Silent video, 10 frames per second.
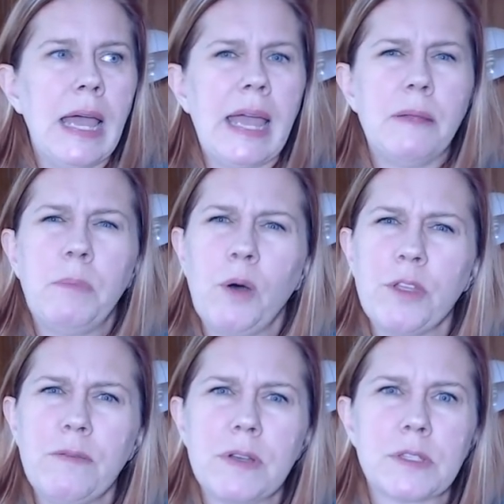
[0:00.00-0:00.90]
and
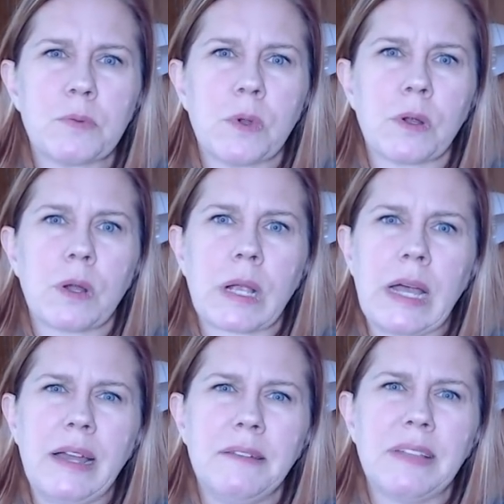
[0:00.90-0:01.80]
both of us were
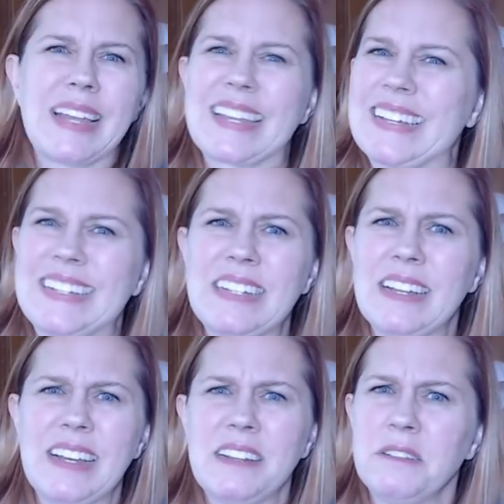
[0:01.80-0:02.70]
kind of like I,
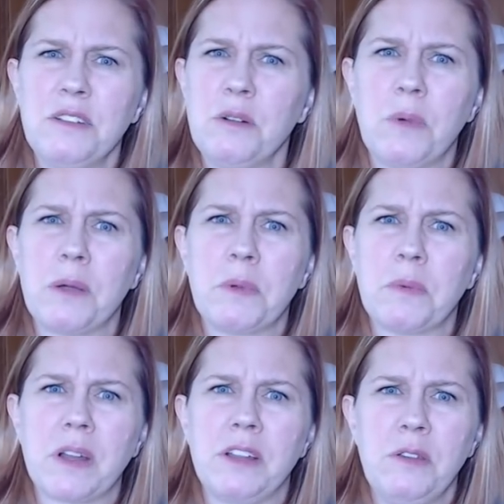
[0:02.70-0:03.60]
I don't know why we
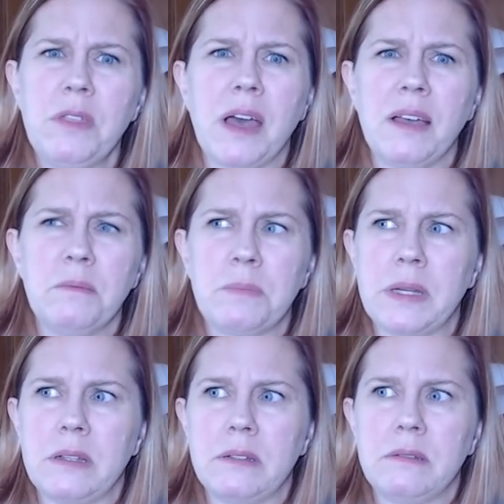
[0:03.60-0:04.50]
want to do that
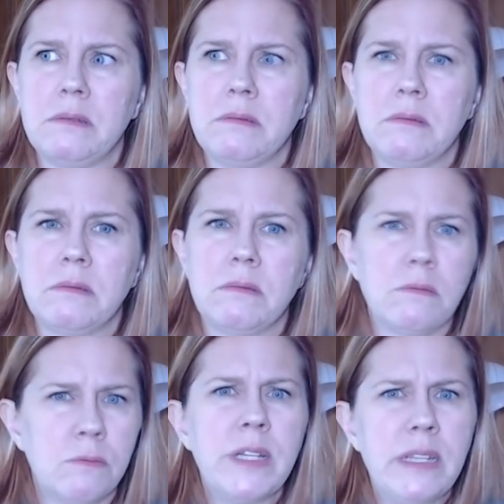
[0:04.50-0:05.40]
but
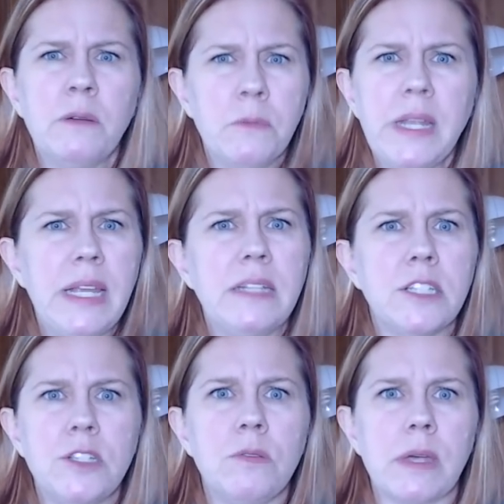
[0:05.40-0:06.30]
we we need
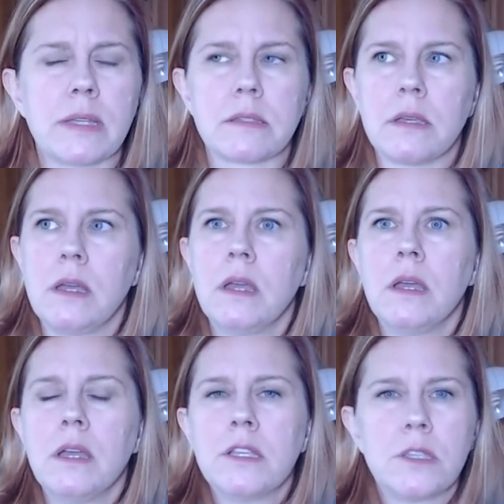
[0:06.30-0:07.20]
to do this
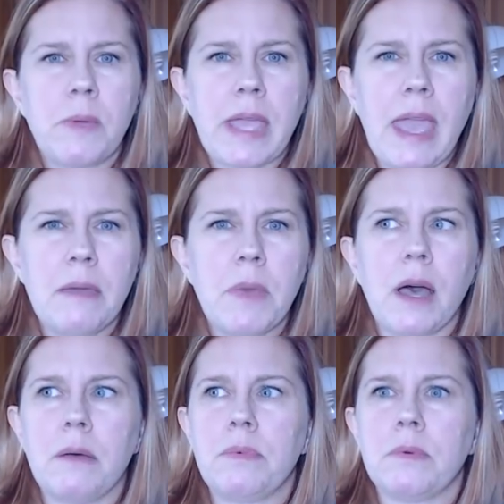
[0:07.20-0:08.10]
so we came
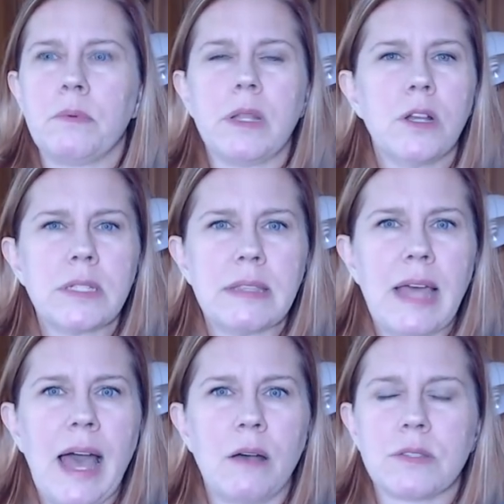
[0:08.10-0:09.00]
up we looked at
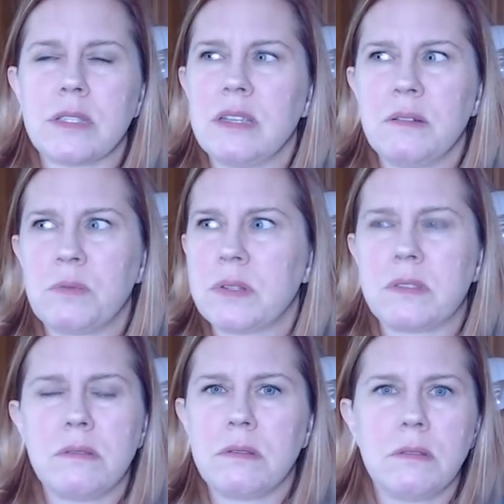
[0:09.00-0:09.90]
the house it
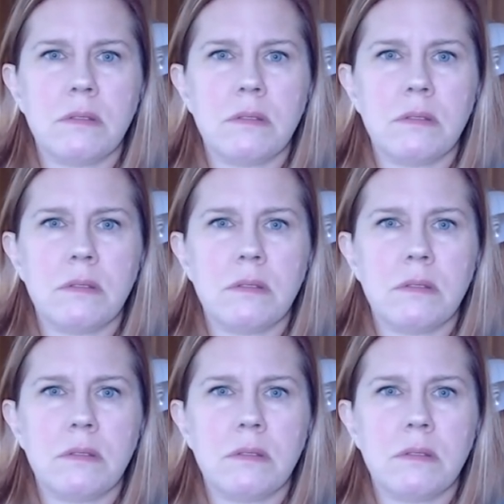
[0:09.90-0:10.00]
was